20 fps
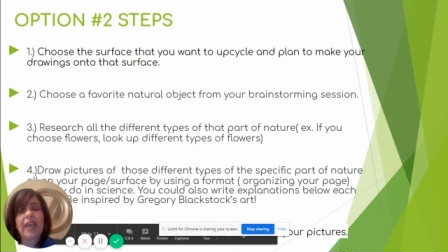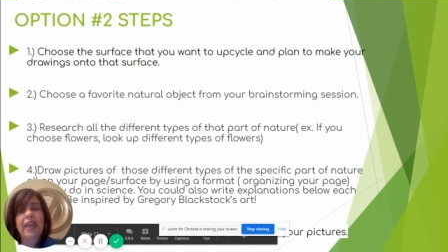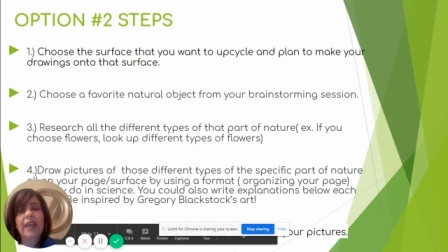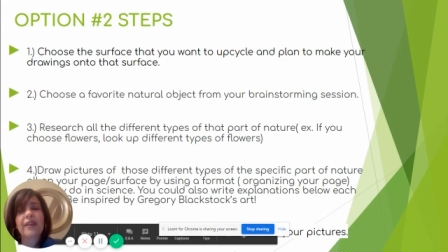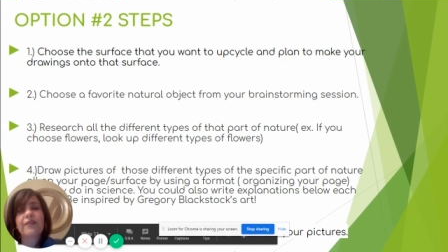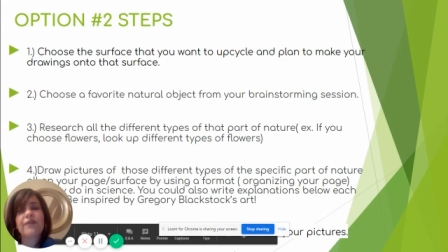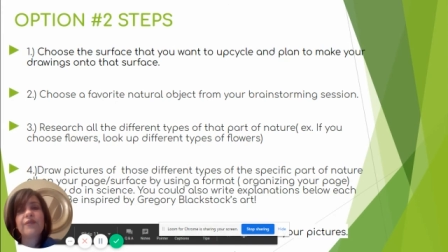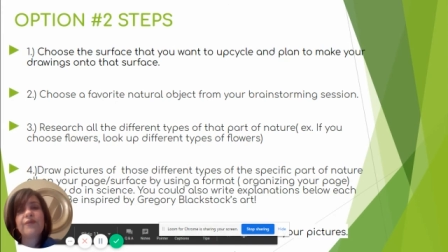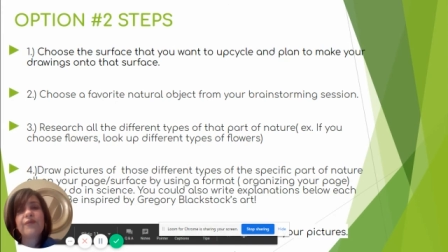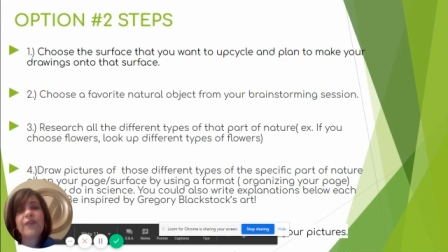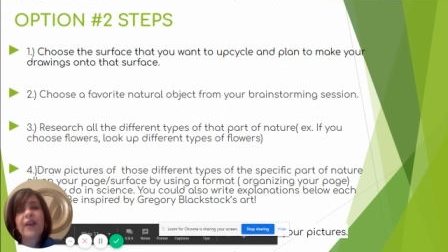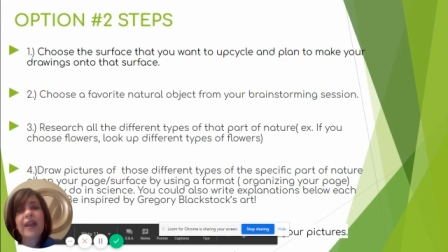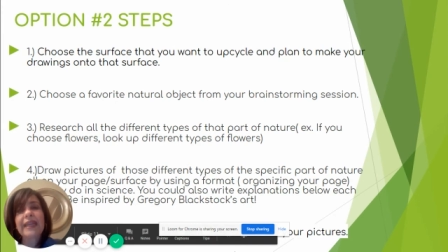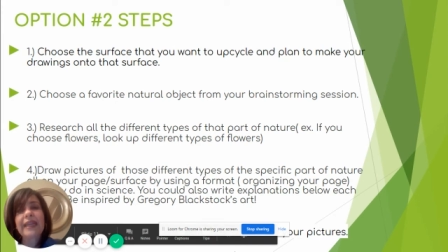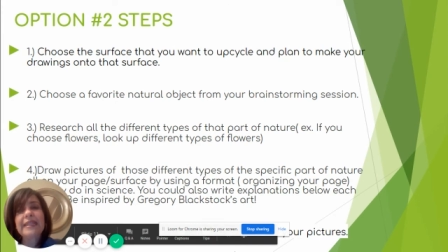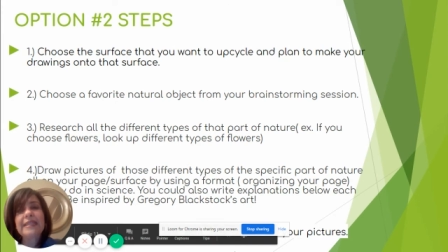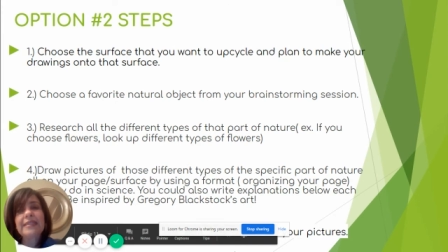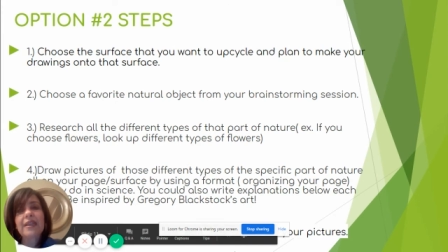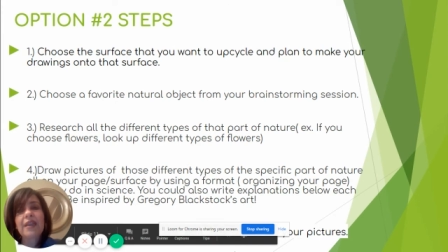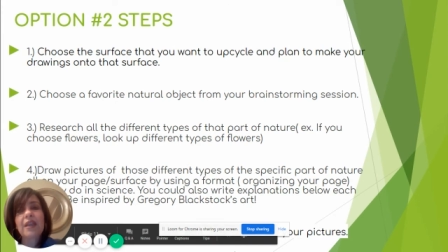and
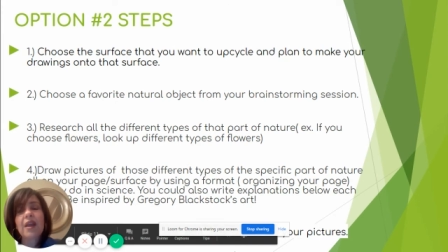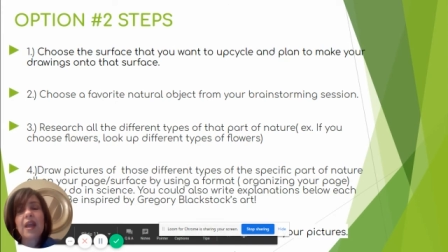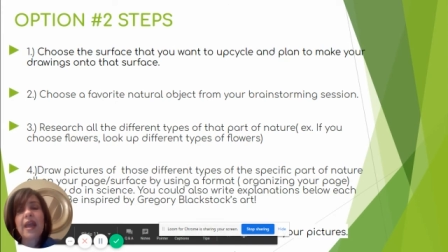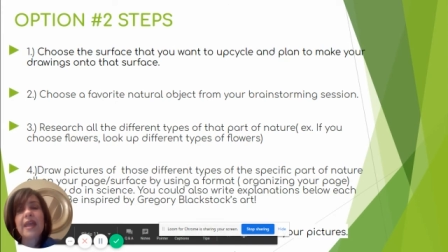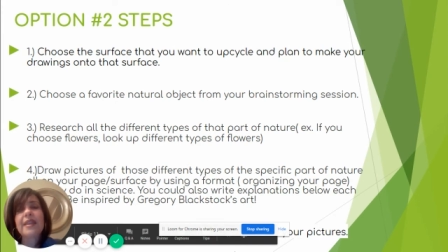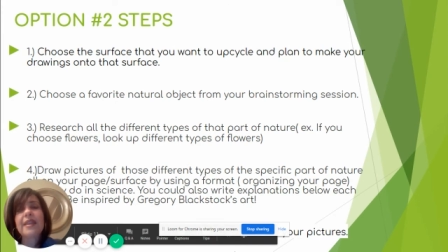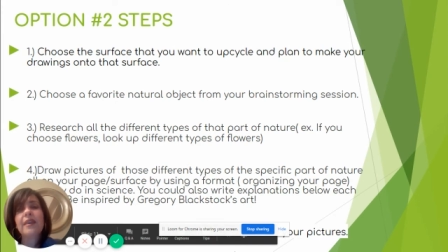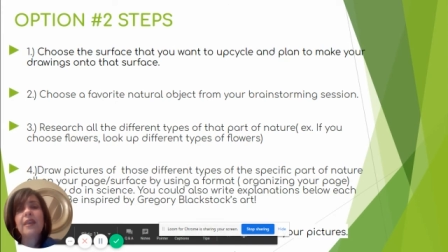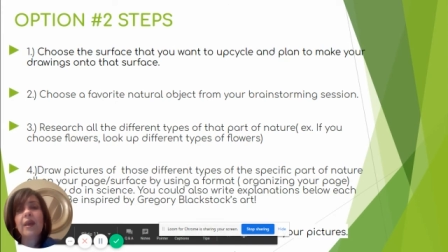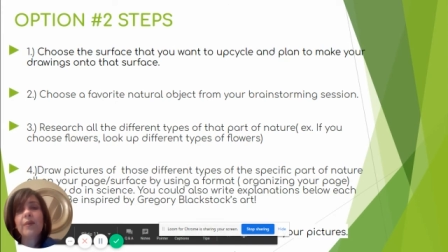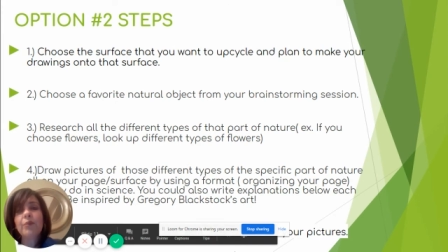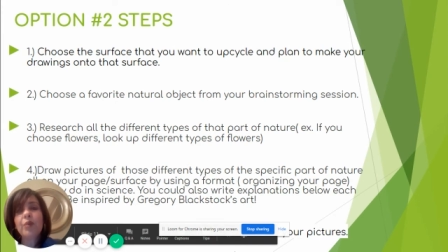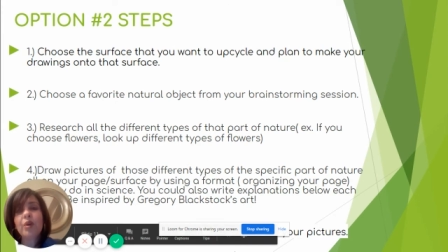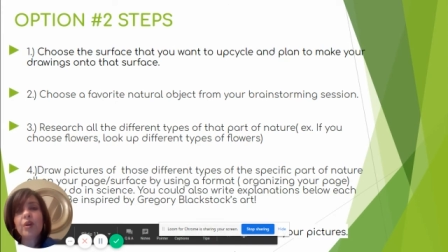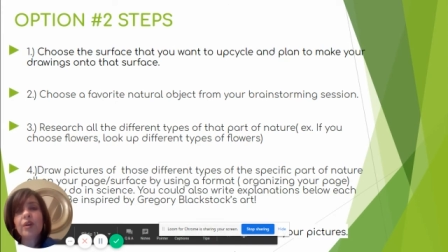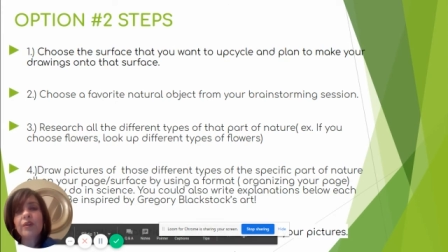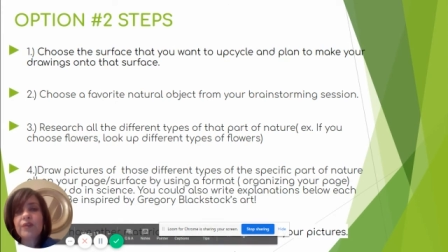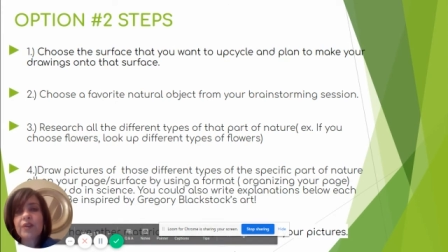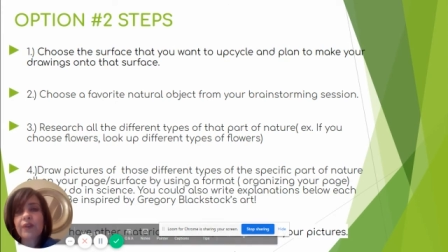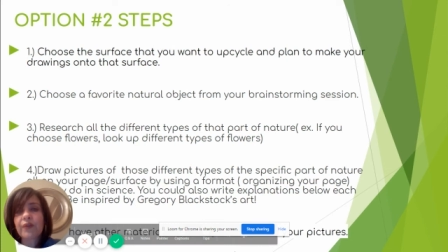finding a number
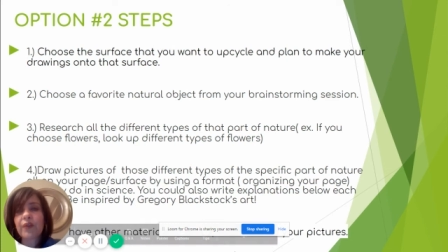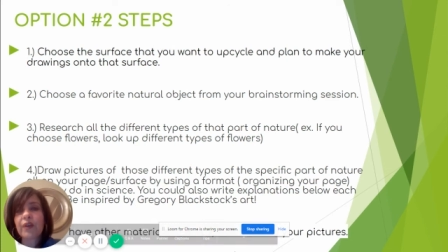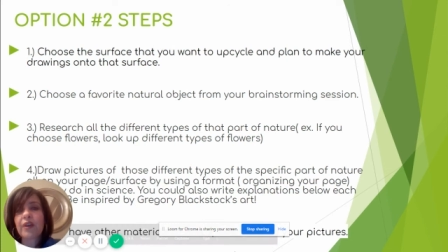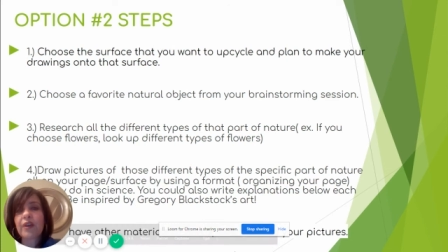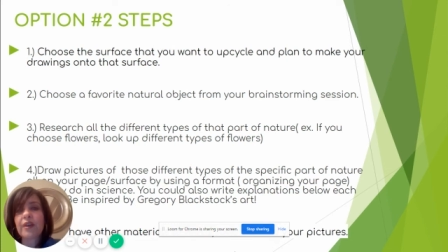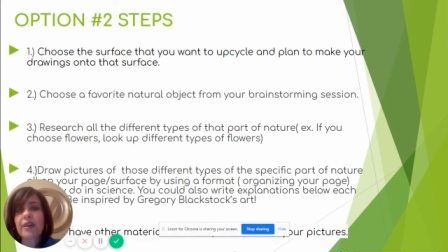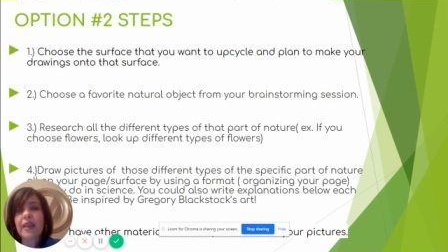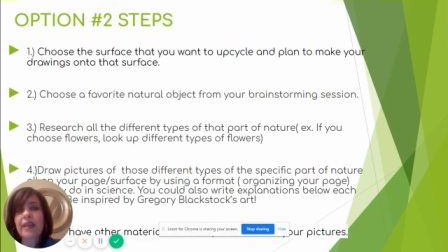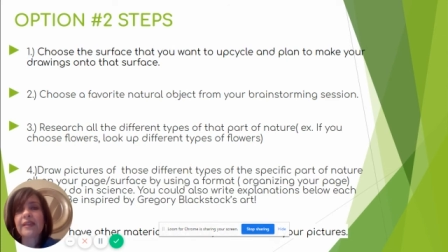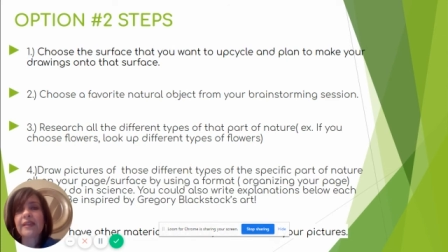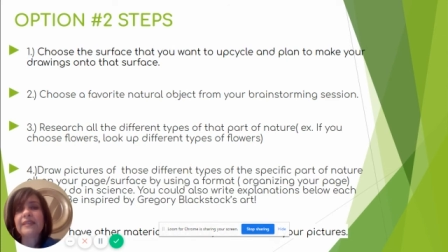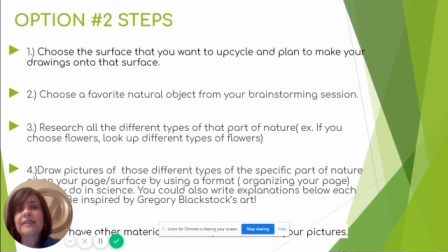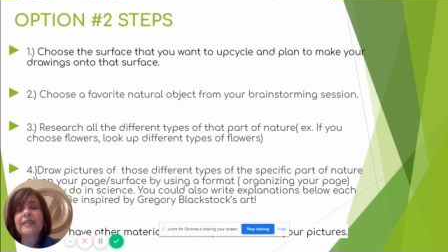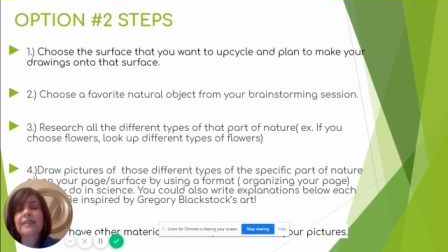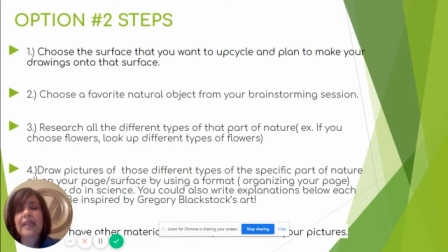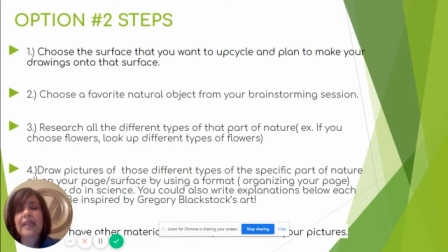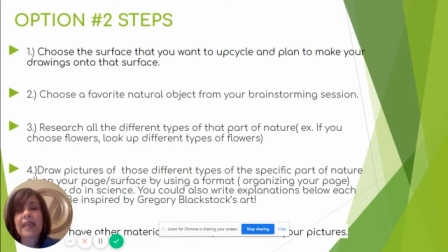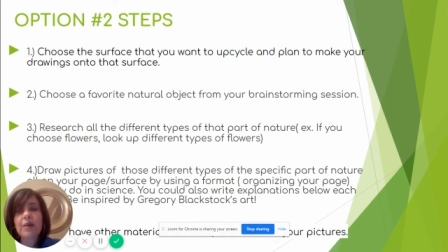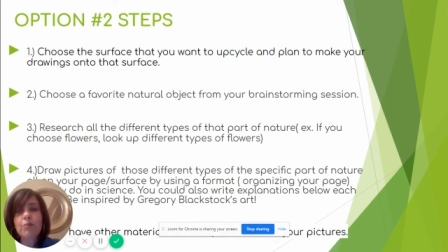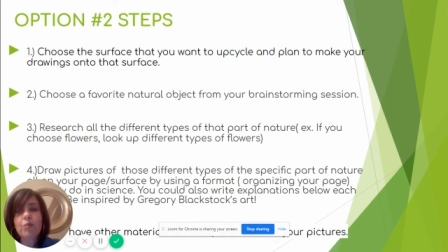of different
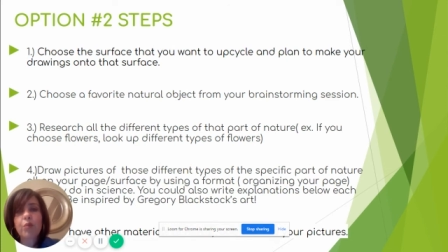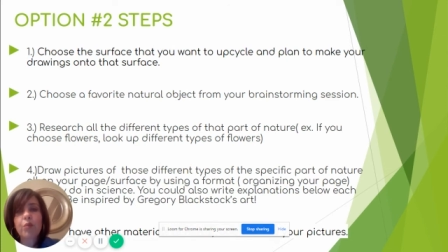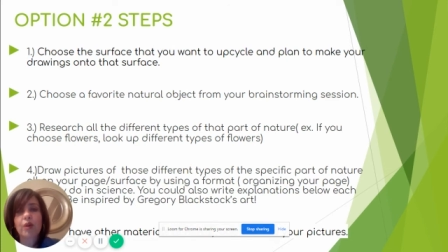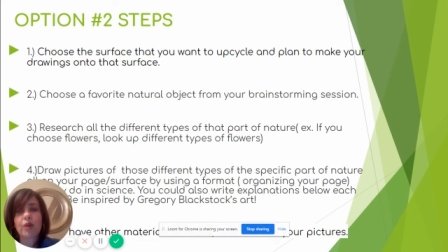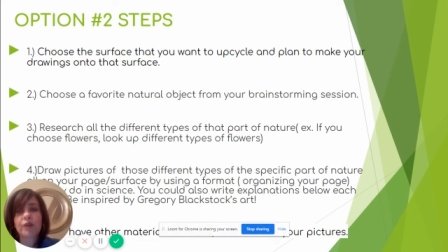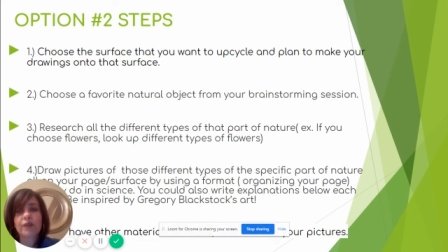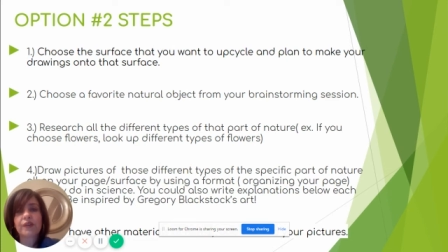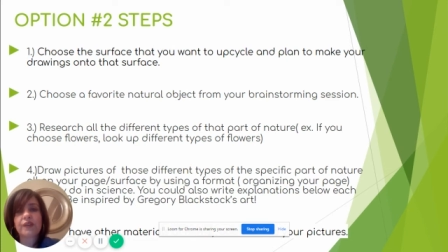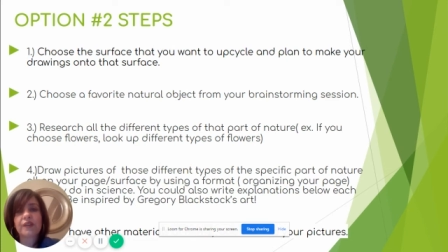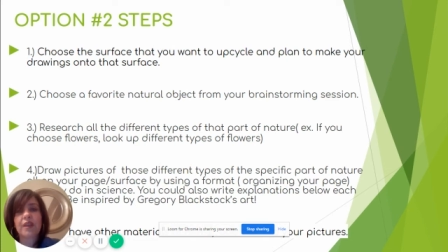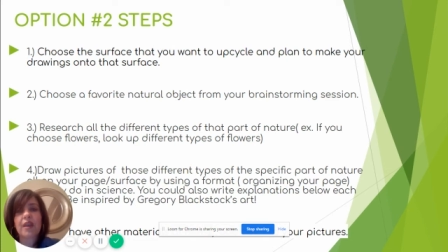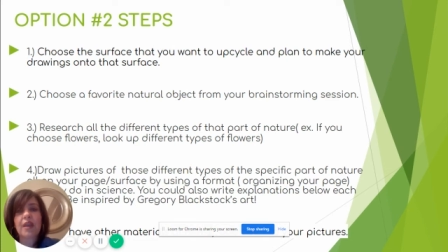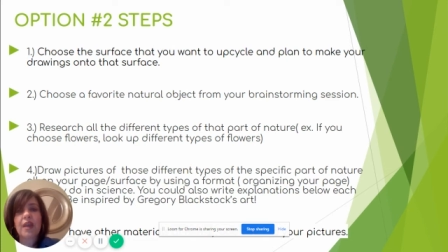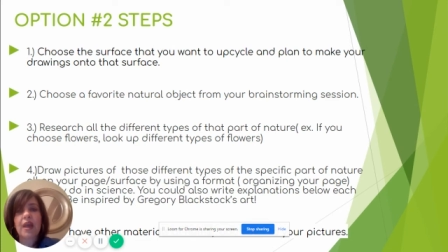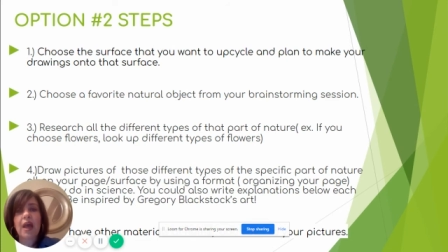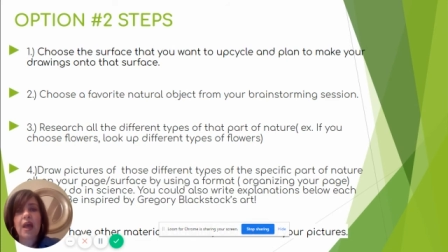examples